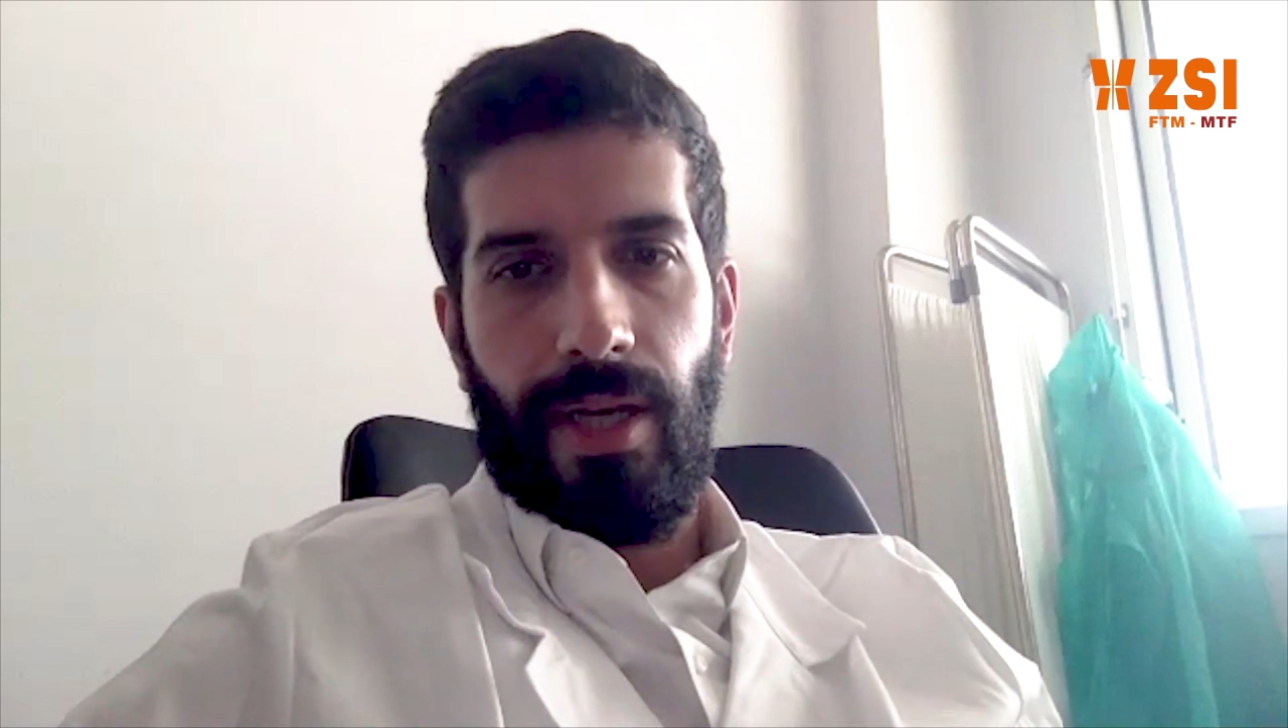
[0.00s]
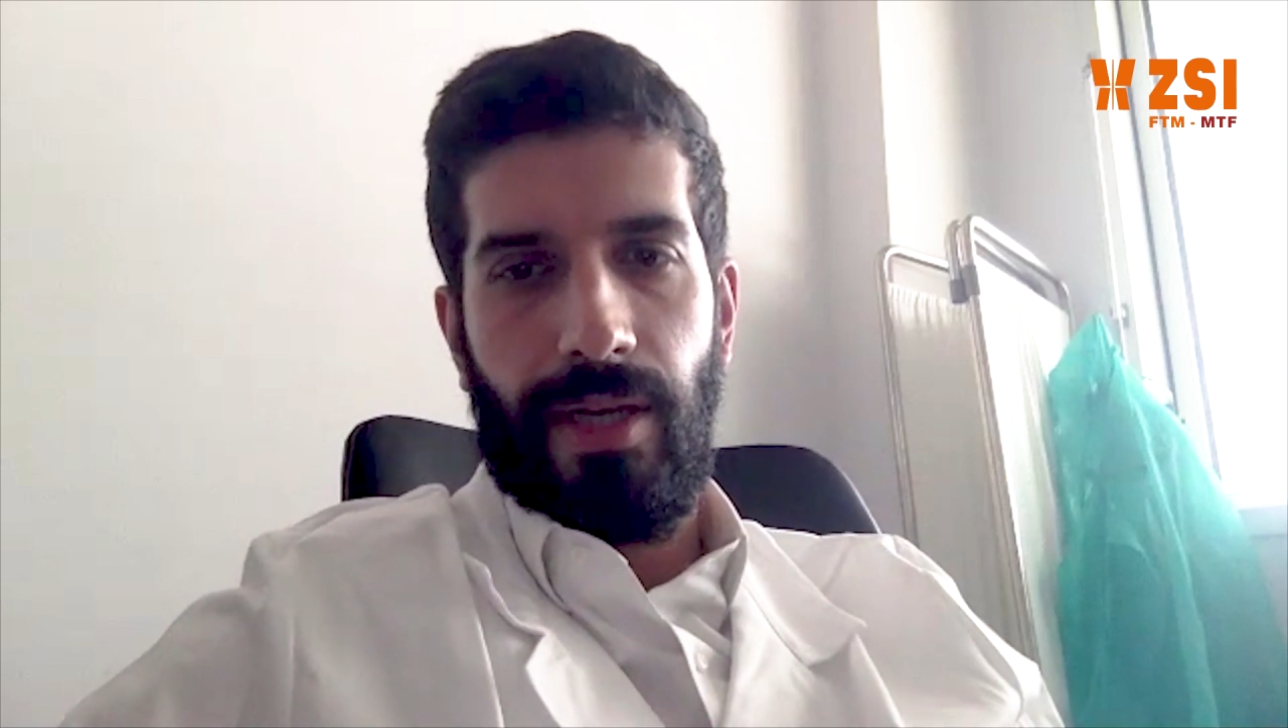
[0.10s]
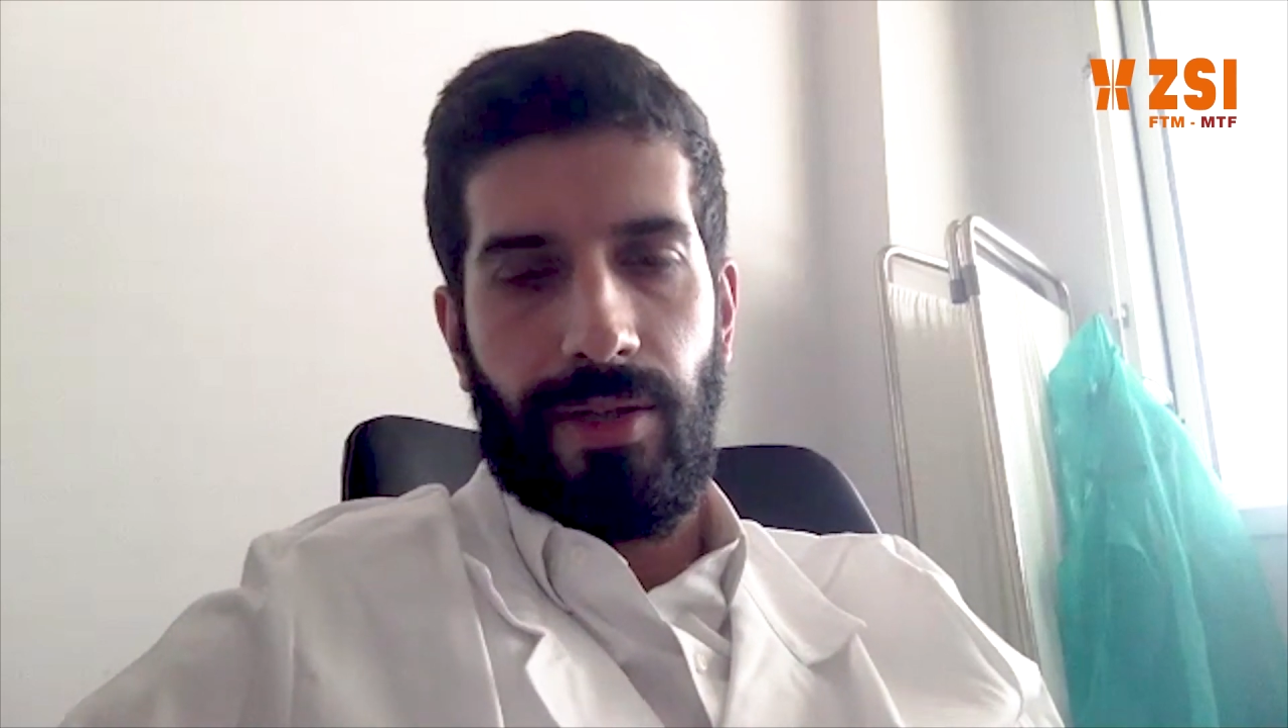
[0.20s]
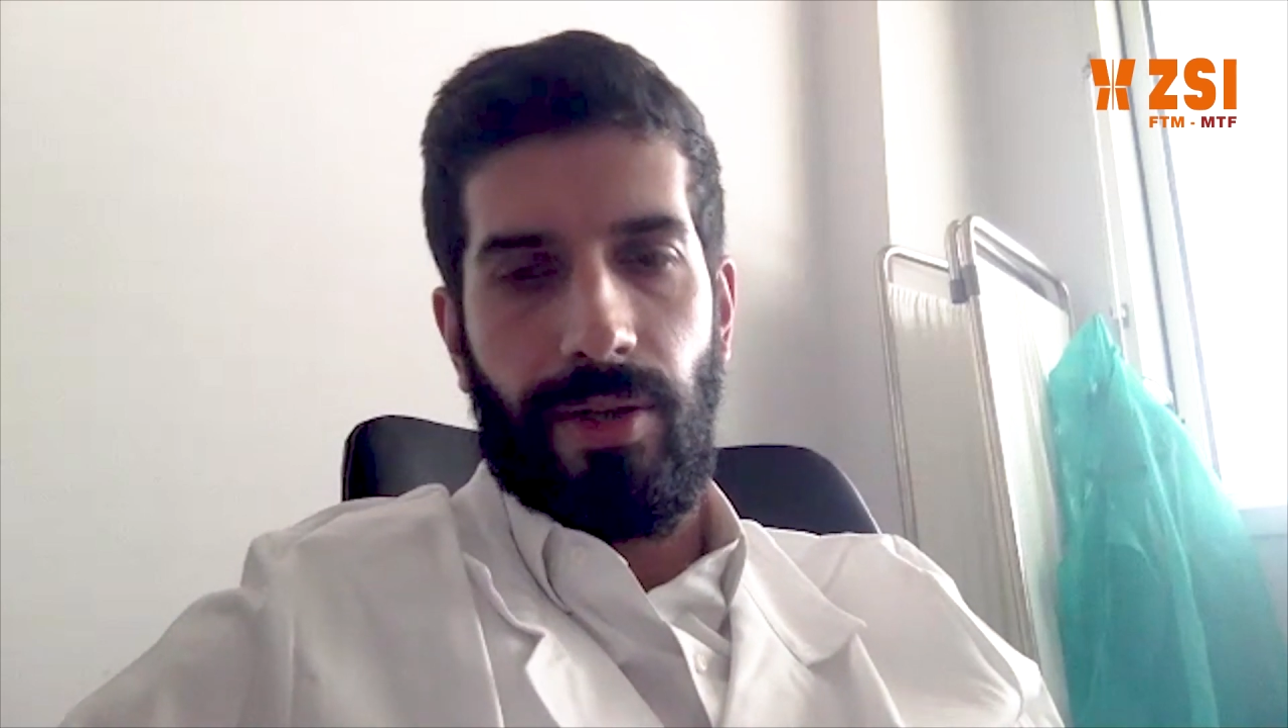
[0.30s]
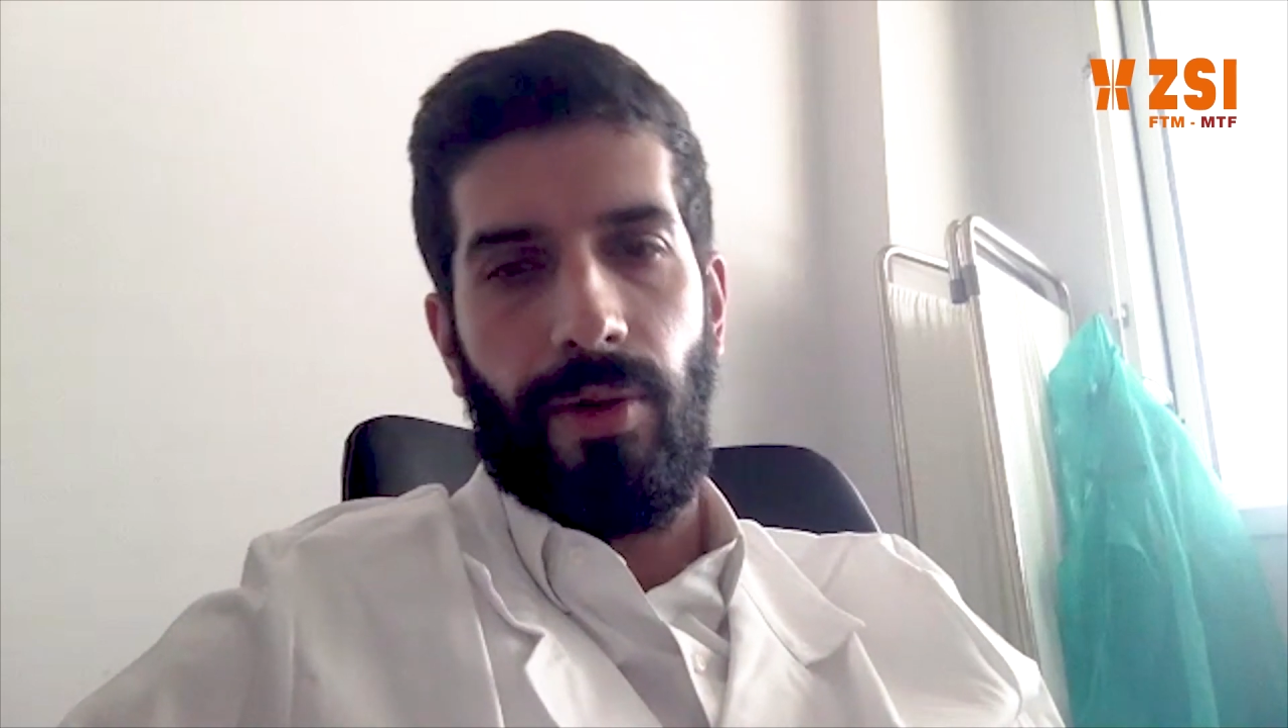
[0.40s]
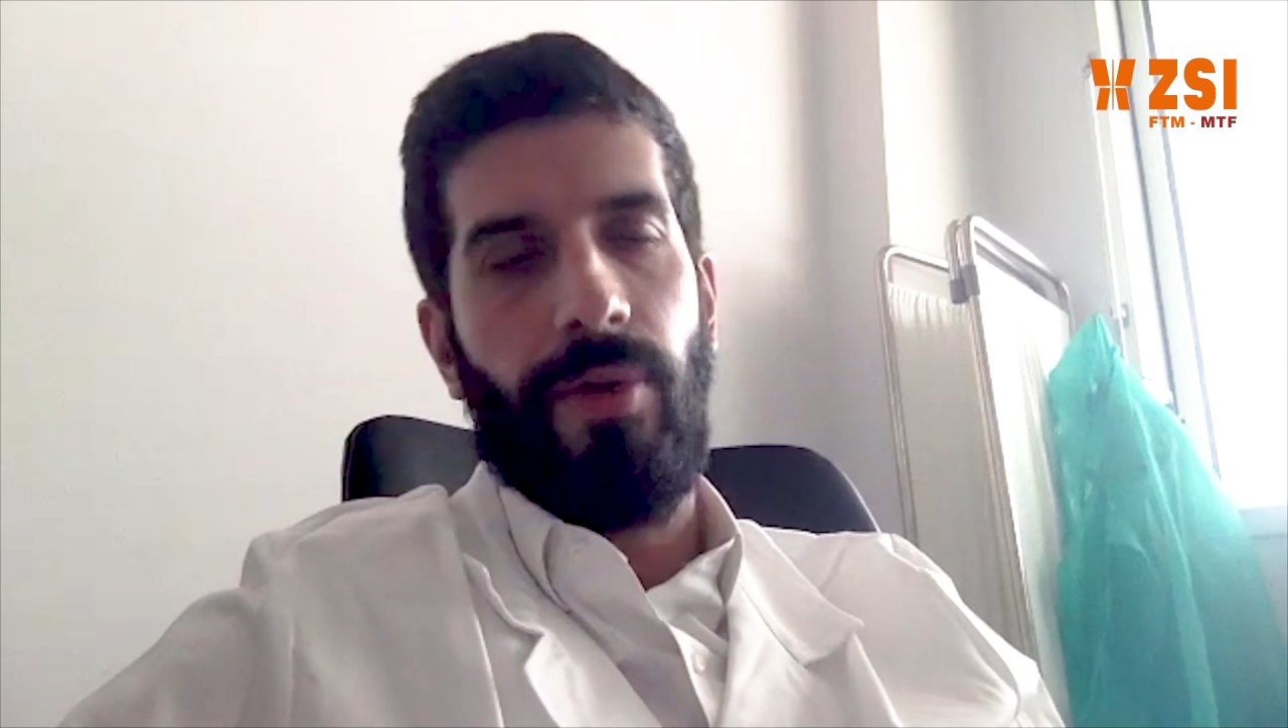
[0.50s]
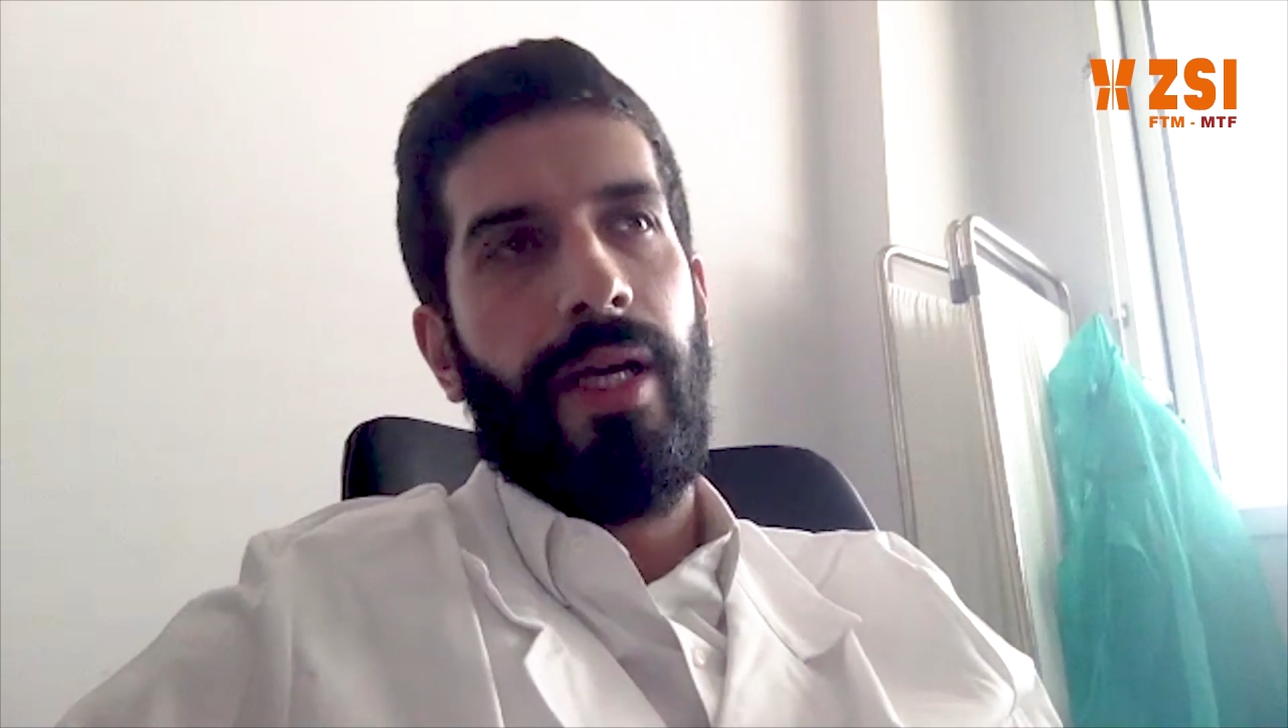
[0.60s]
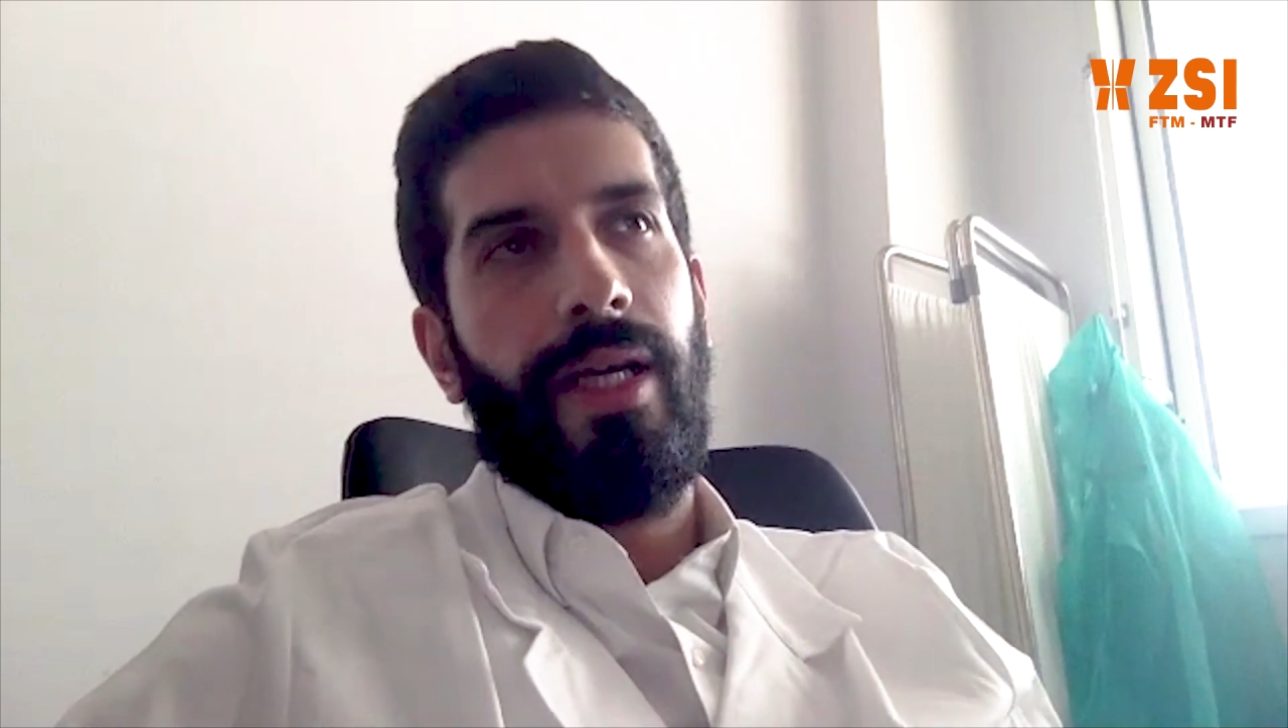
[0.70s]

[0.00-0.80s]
So